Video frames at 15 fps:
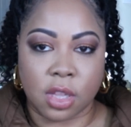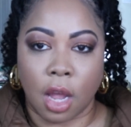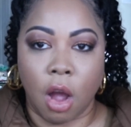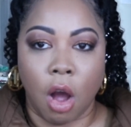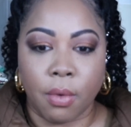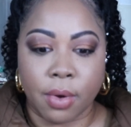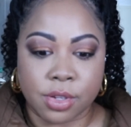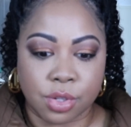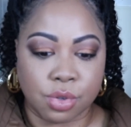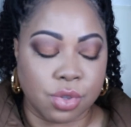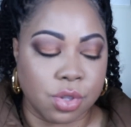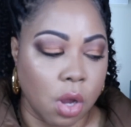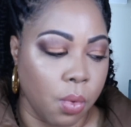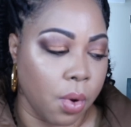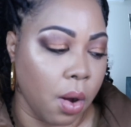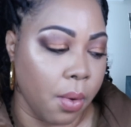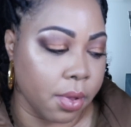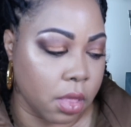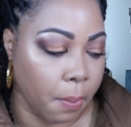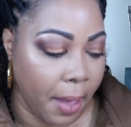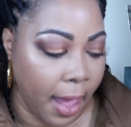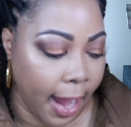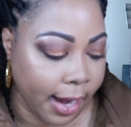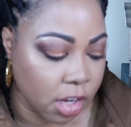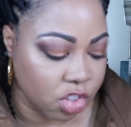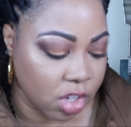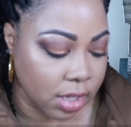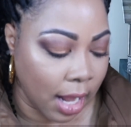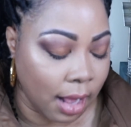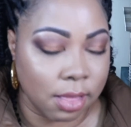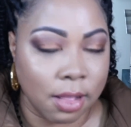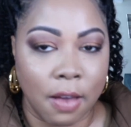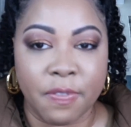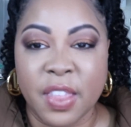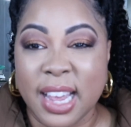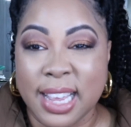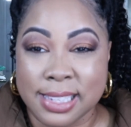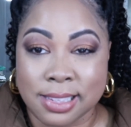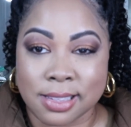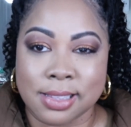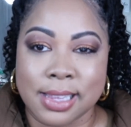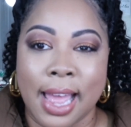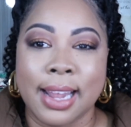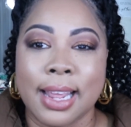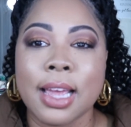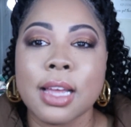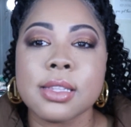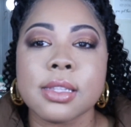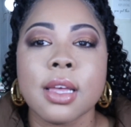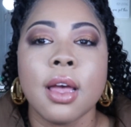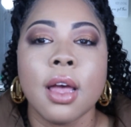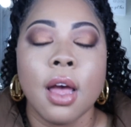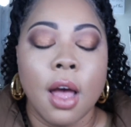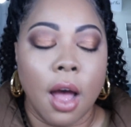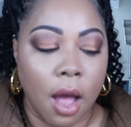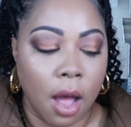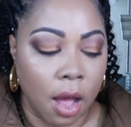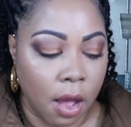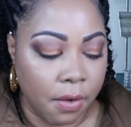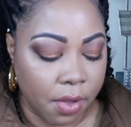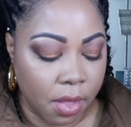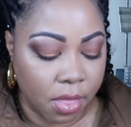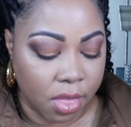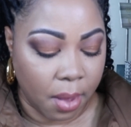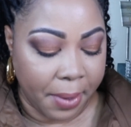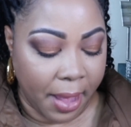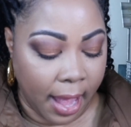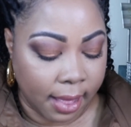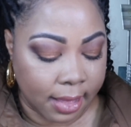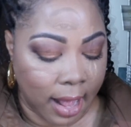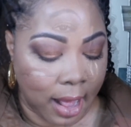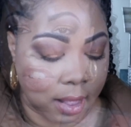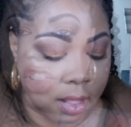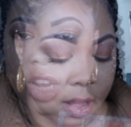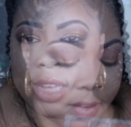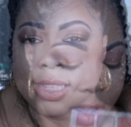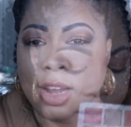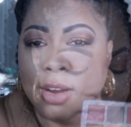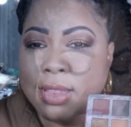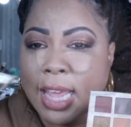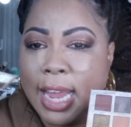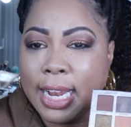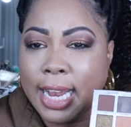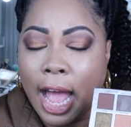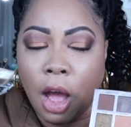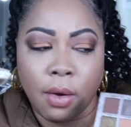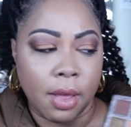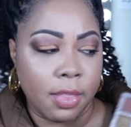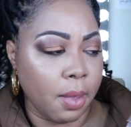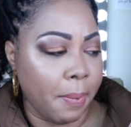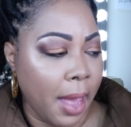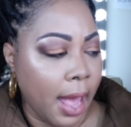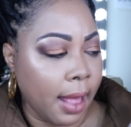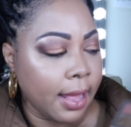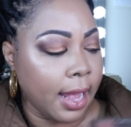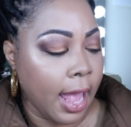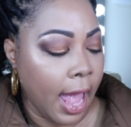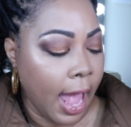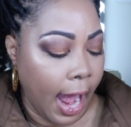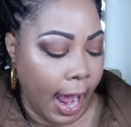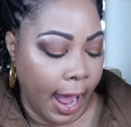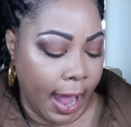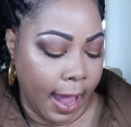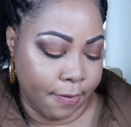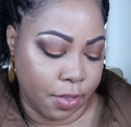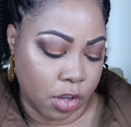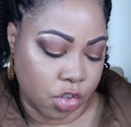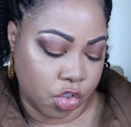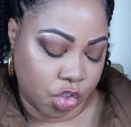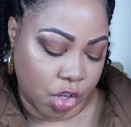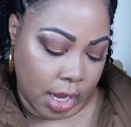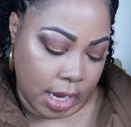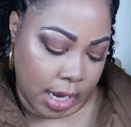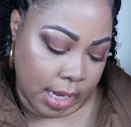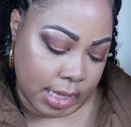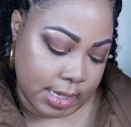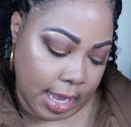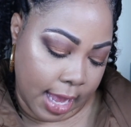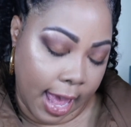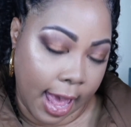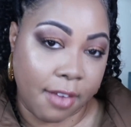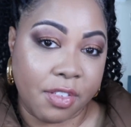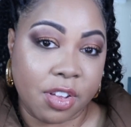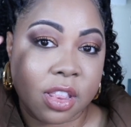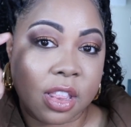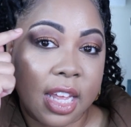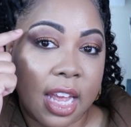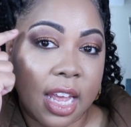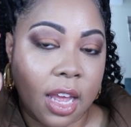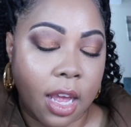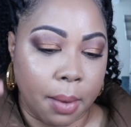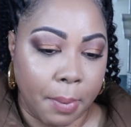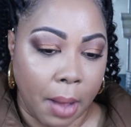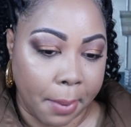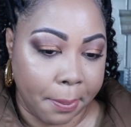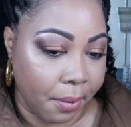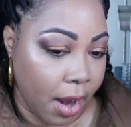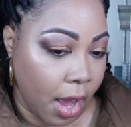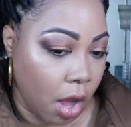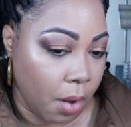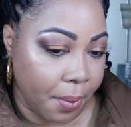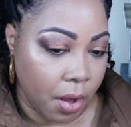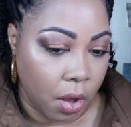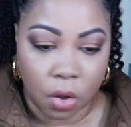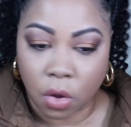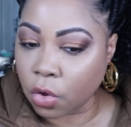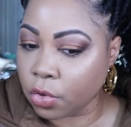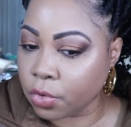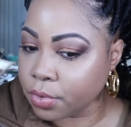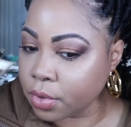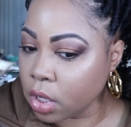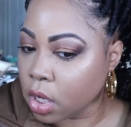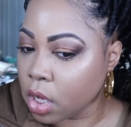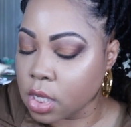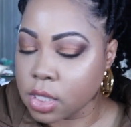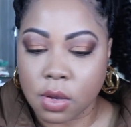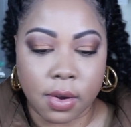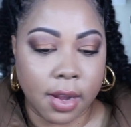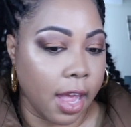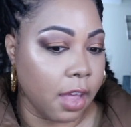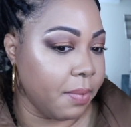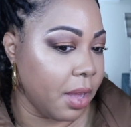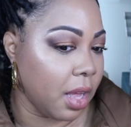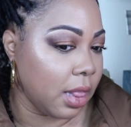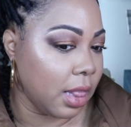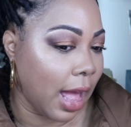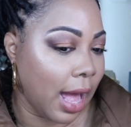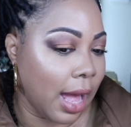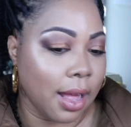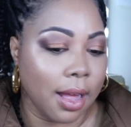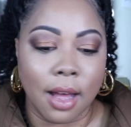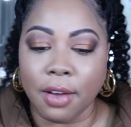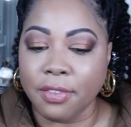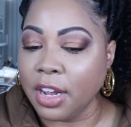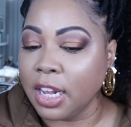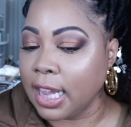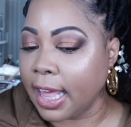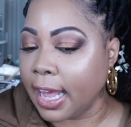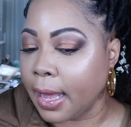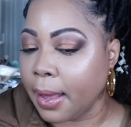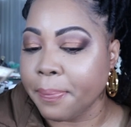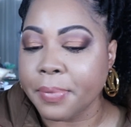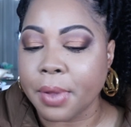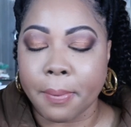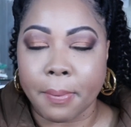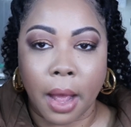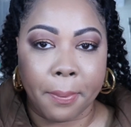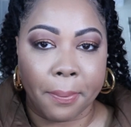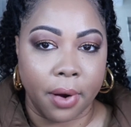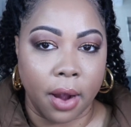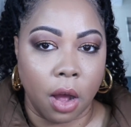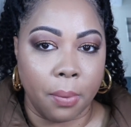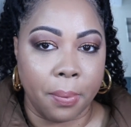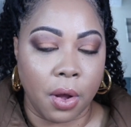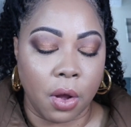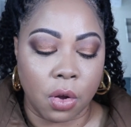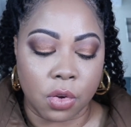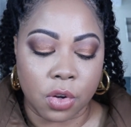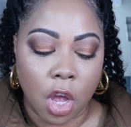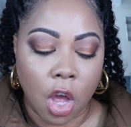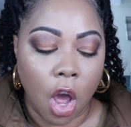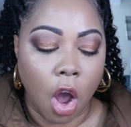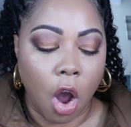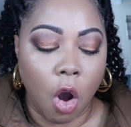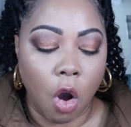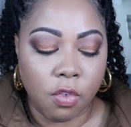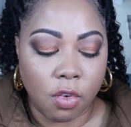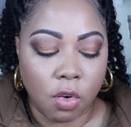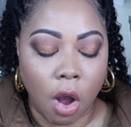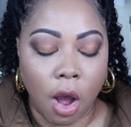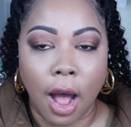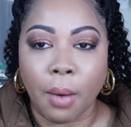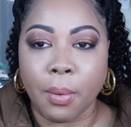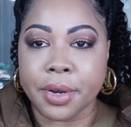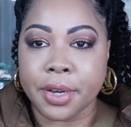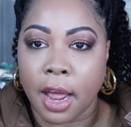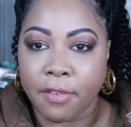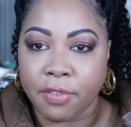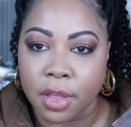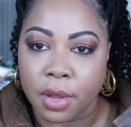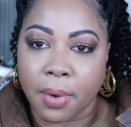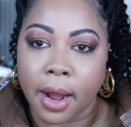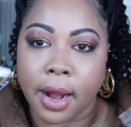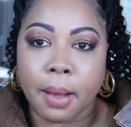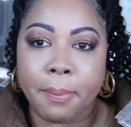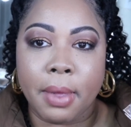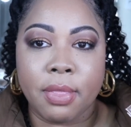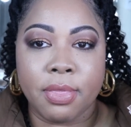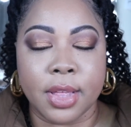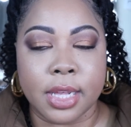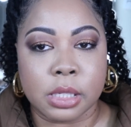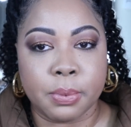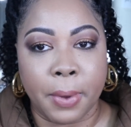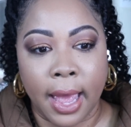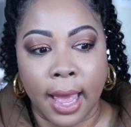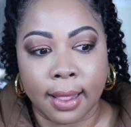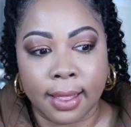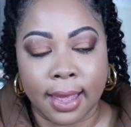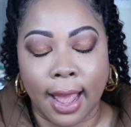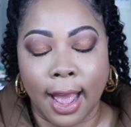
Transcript: They always do so well with the packaging. I love the aesthetics of the palette. I love how they're laid out in the palette. I have the shades Heavenly in my brow bone. So gave me a lot of glam in my brow bone. Overall, I would definitely recommend this palette.